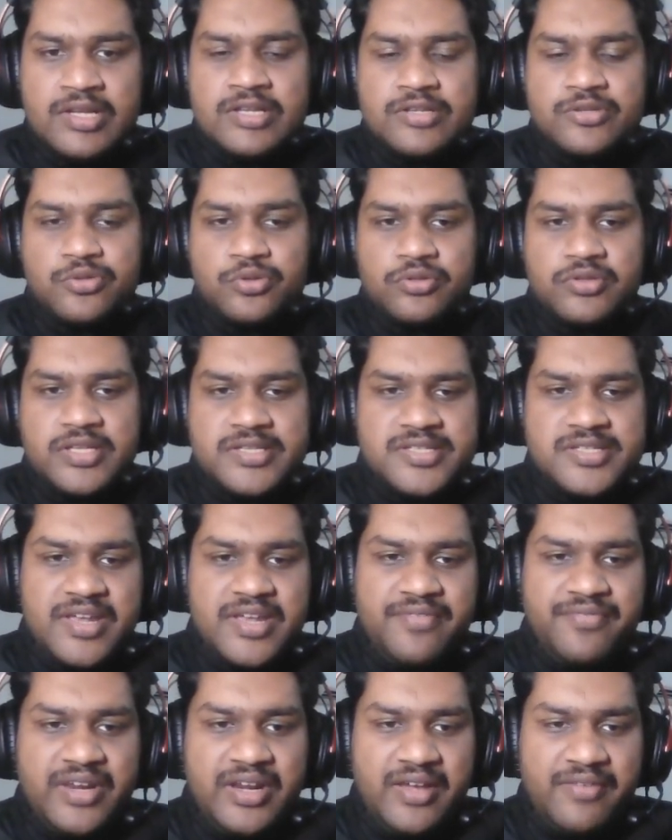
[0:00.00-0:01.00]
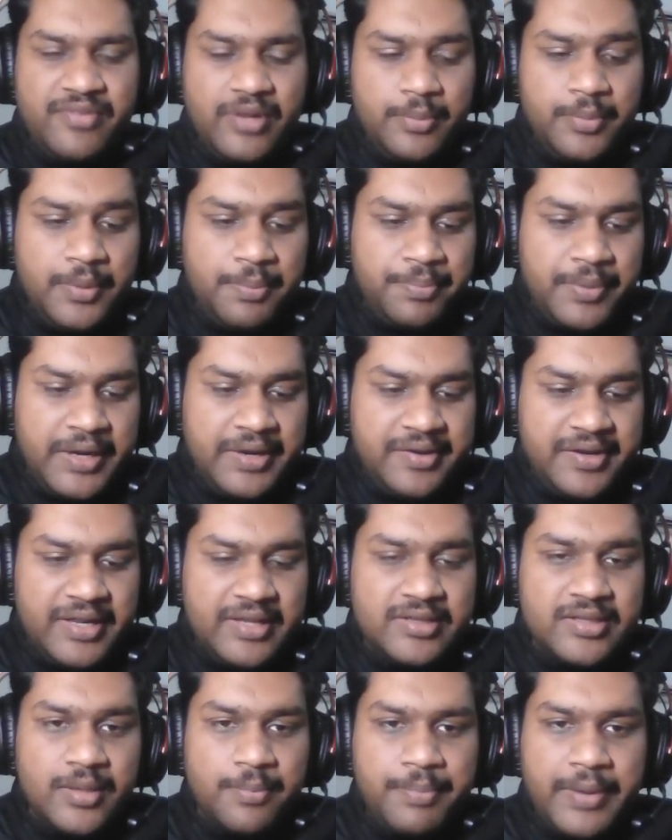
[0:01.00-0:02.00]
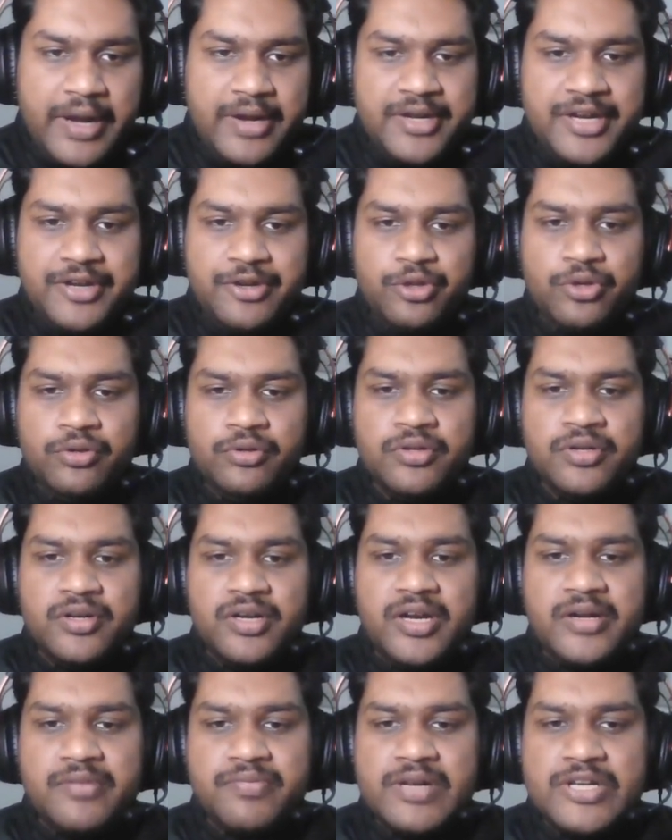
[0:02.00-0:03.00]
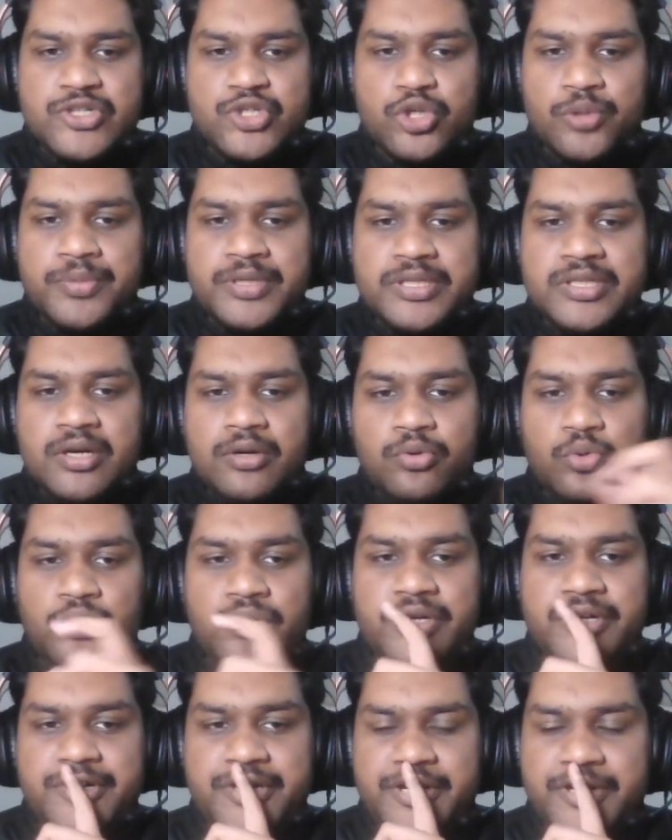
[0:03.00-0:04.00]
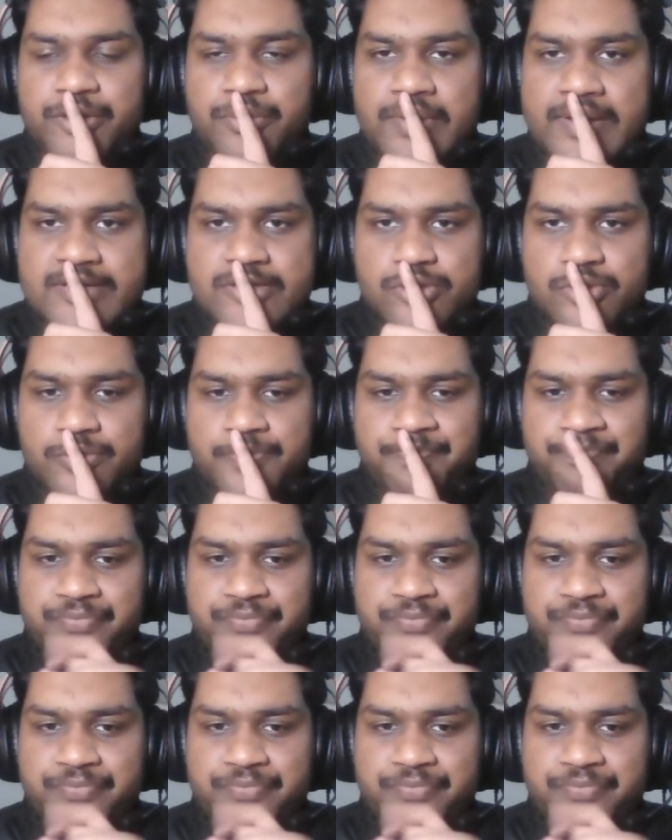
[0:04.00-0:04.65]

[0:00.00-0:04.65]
So this time when I will be printing the pet detail, it will show me the owner detail also.